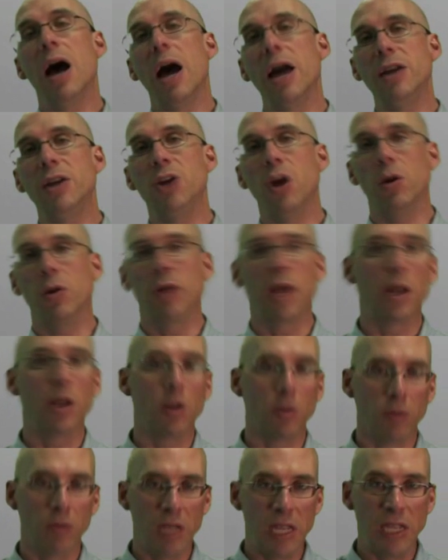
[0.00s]
I
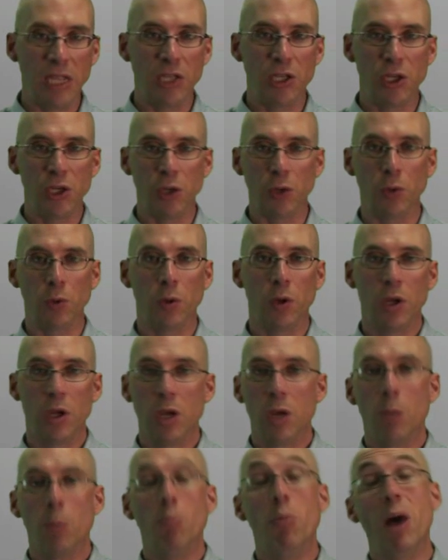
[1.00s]
don't need to.
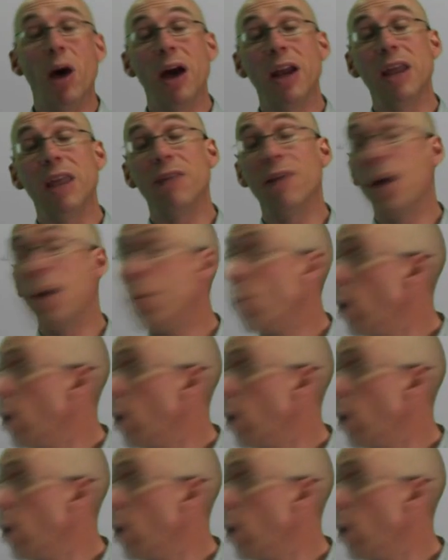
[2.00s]
But if I